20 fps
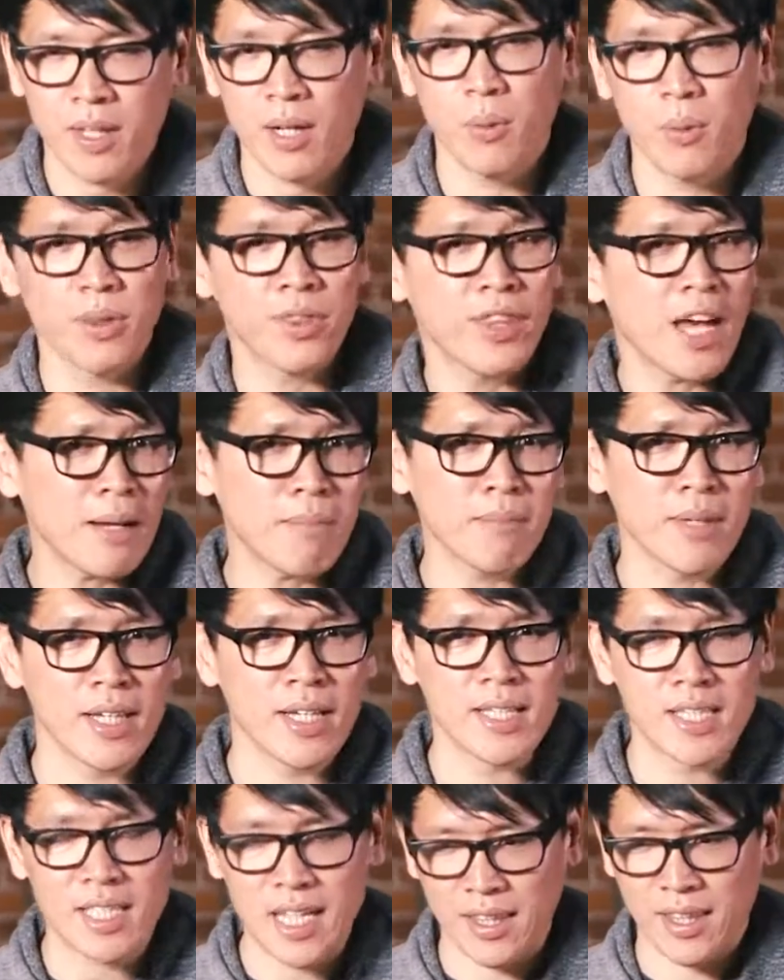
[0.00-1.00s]
What that
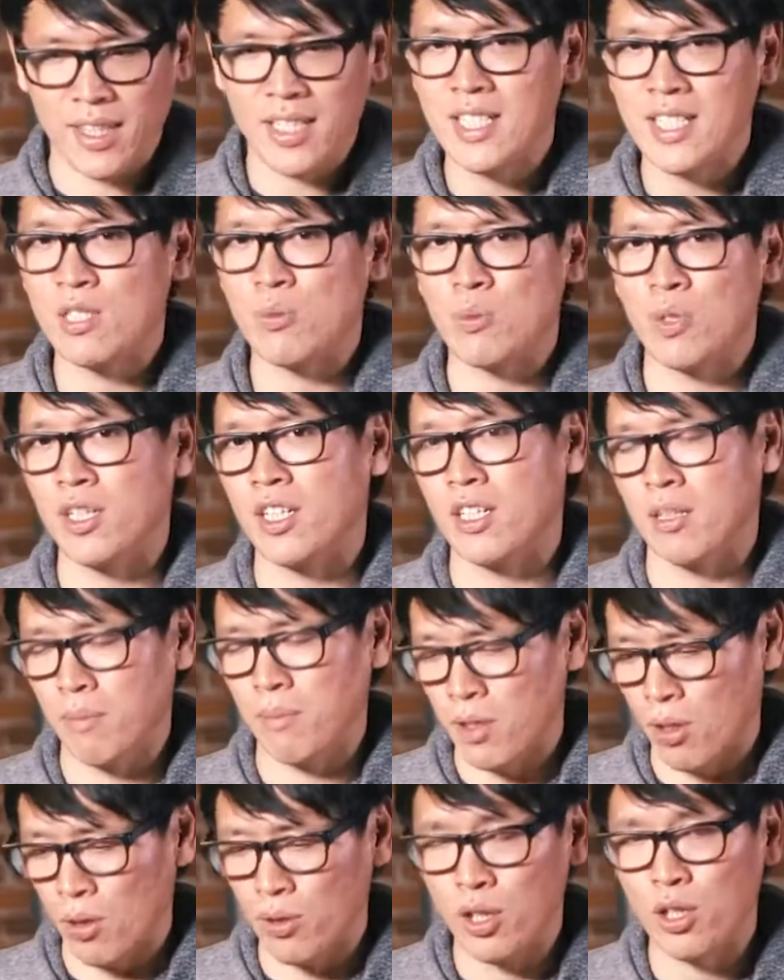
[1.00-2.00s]
means is this is really going to
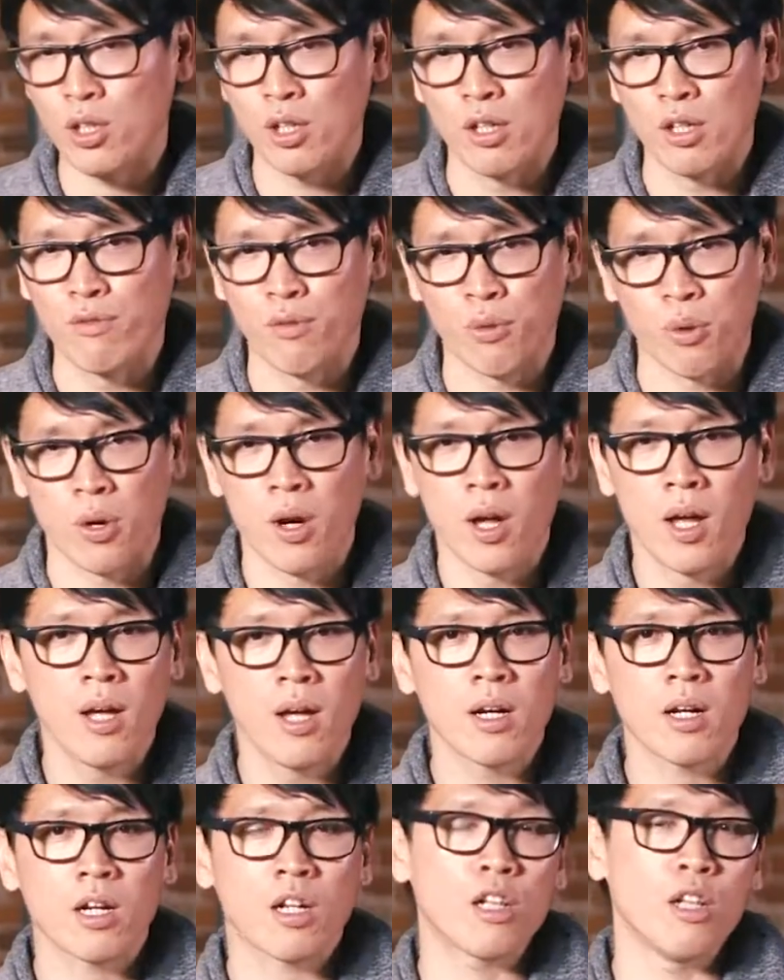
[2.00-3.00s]
be only good for
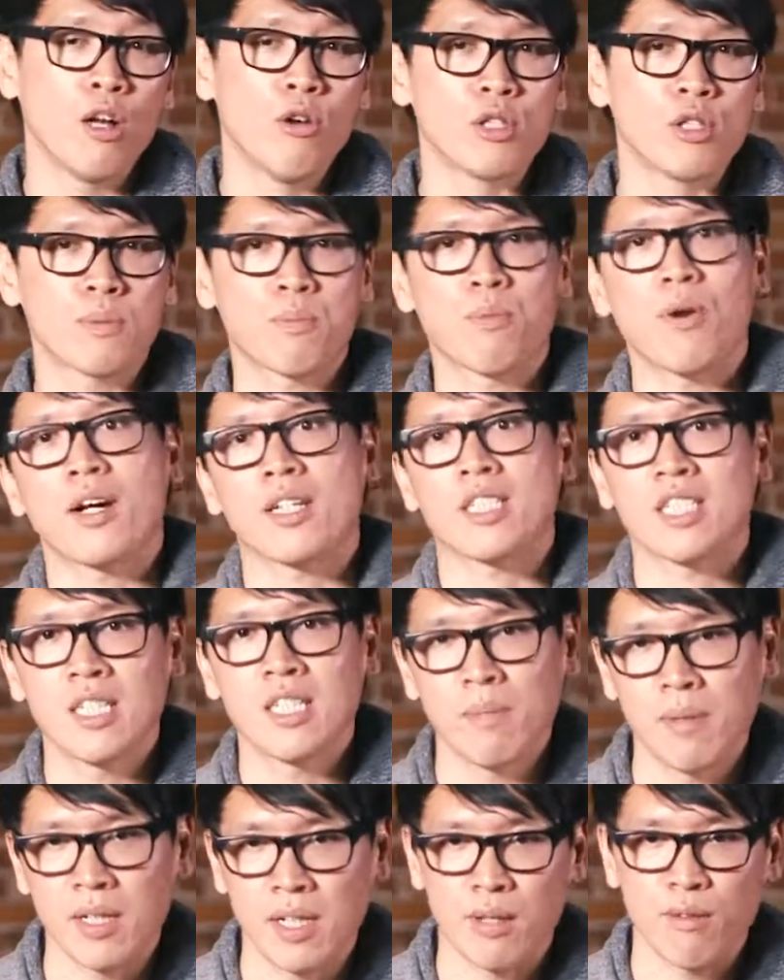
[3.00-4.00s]
close
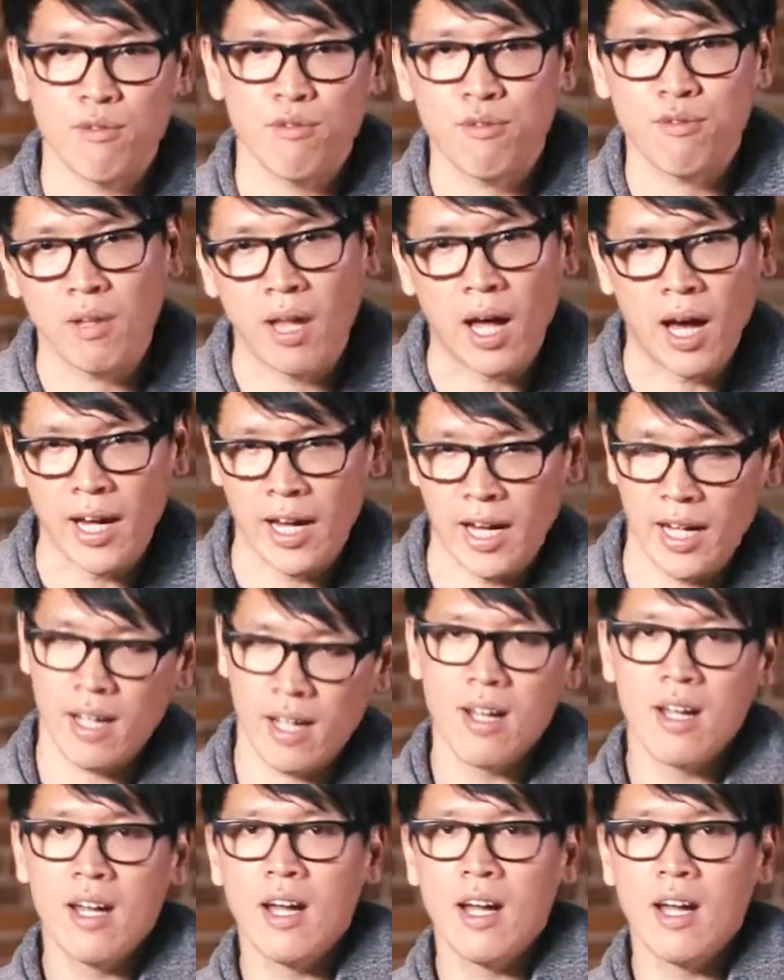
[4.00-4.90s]
proximity flying.